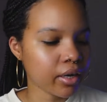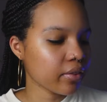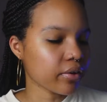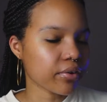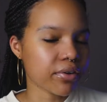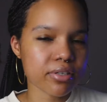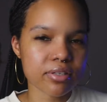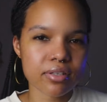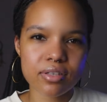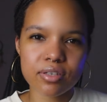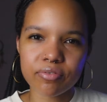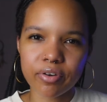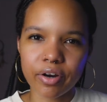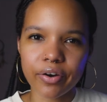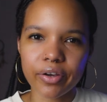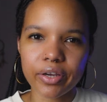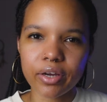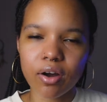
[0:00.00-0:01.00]
There is this
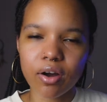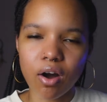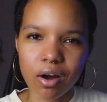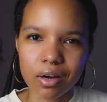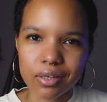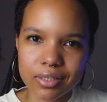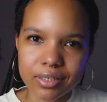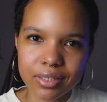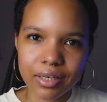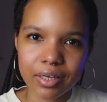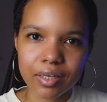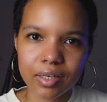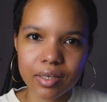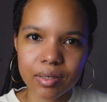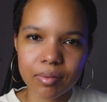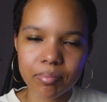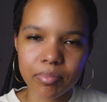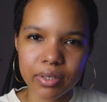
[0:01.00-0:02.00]
very
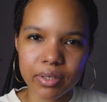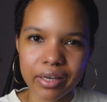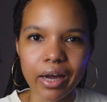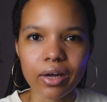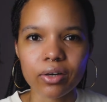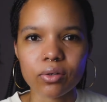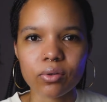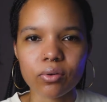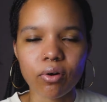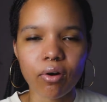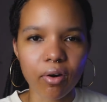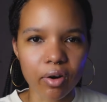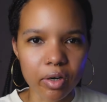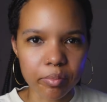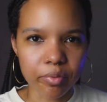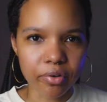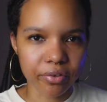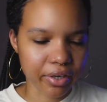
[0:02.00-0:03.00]
haunting piano
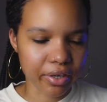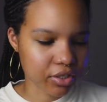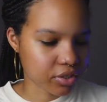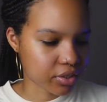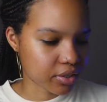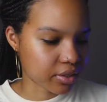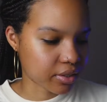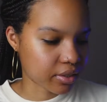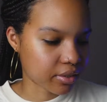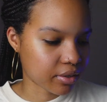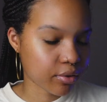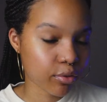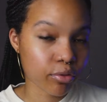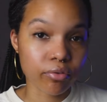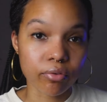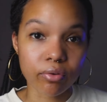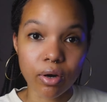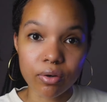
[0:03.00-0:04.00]
chord progression
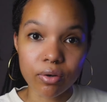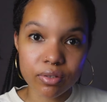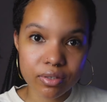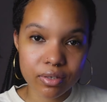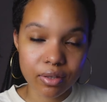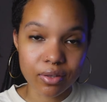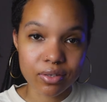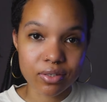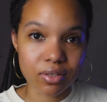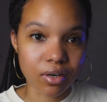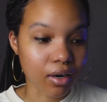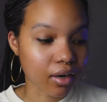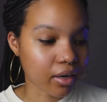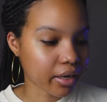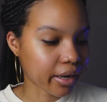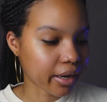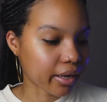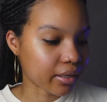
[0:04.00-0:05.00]
throughout the
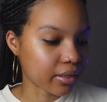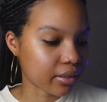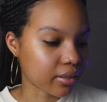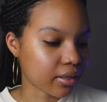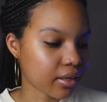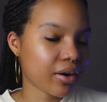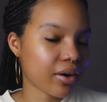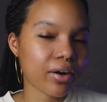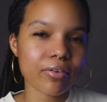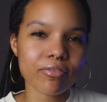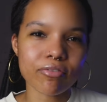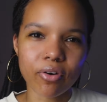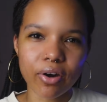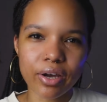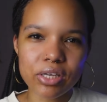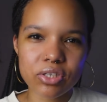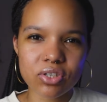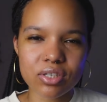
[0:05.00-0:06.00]
song and her
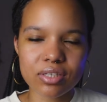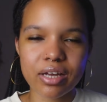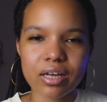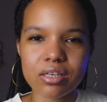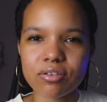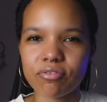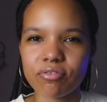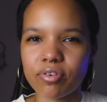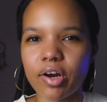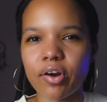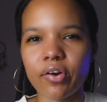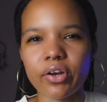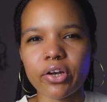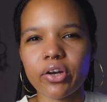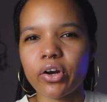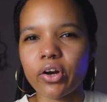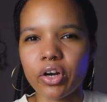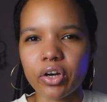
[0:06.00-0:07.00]
voice just has a
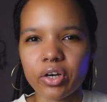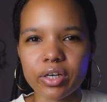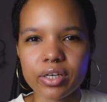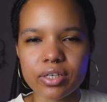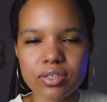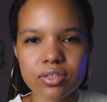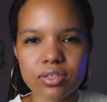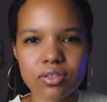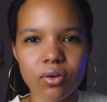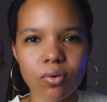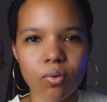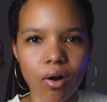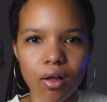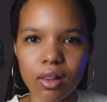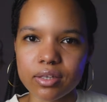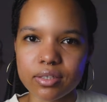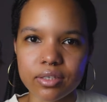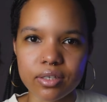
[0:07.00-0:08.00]
very earnest
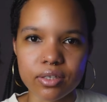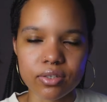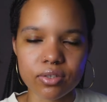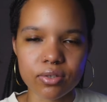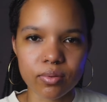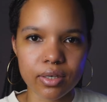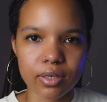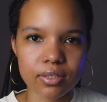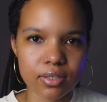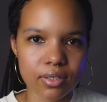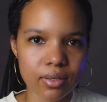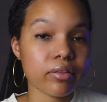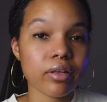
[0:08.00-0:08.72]
quality to it.